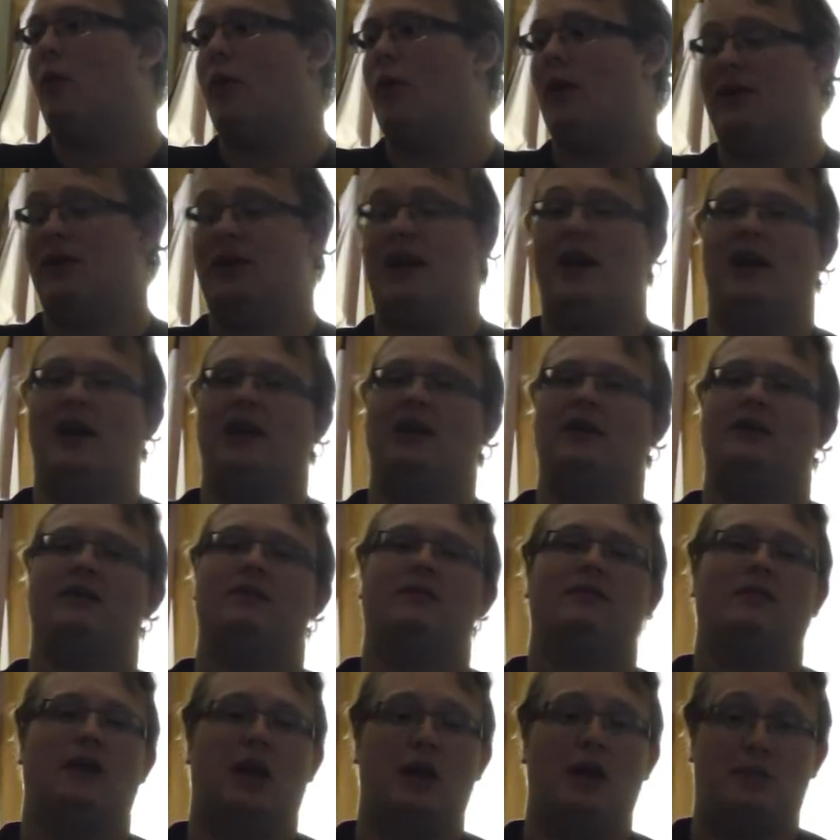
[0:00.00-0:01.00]
one day
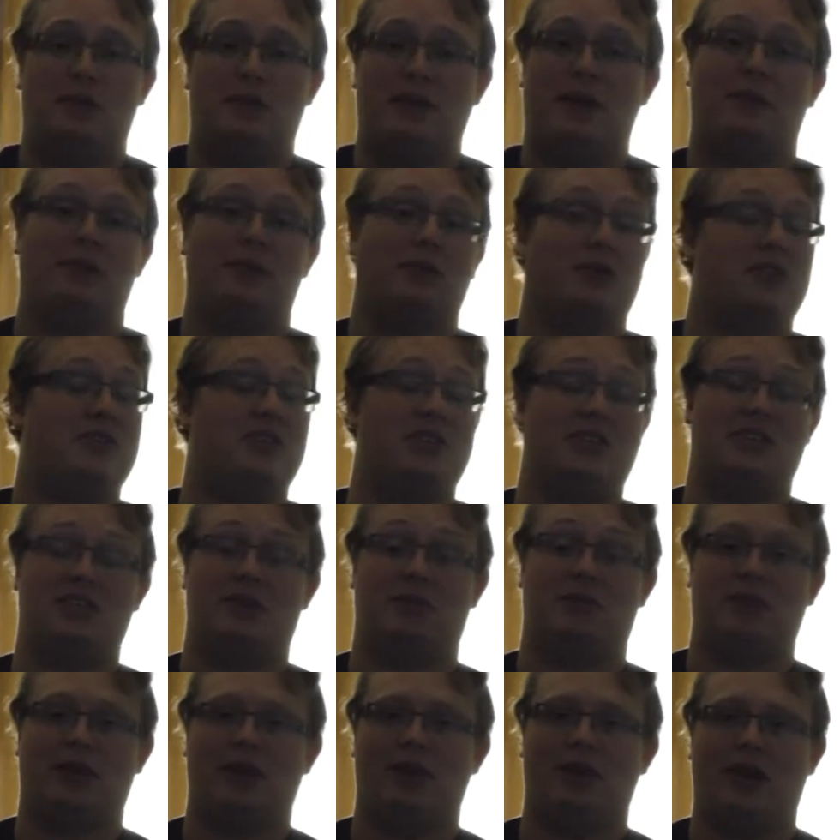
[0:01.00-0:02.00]
I'd be able to see
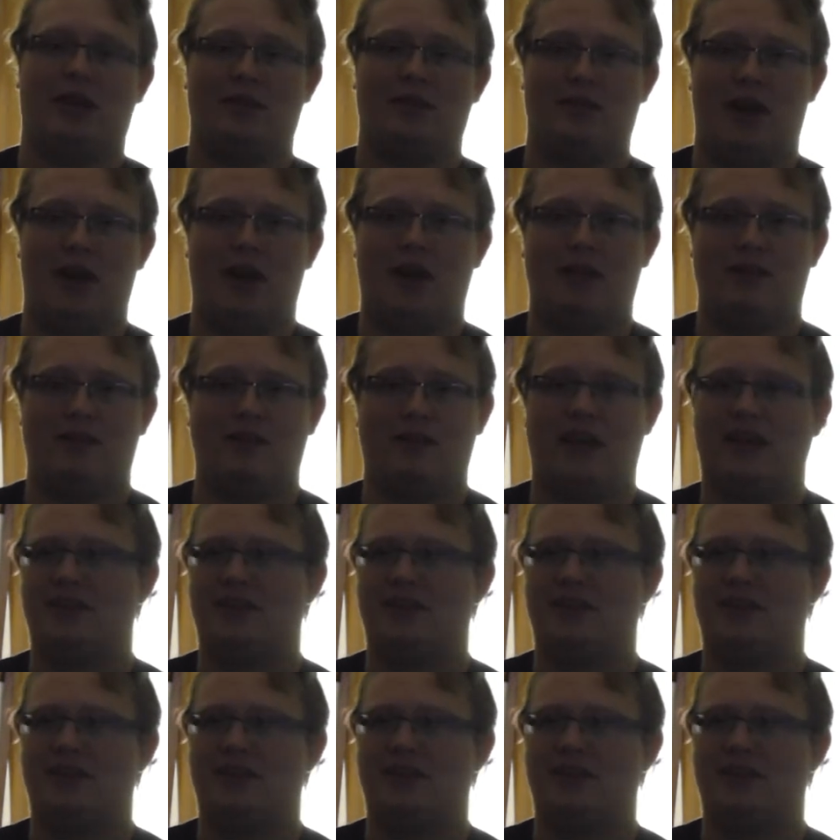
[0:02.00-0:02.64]
something like that.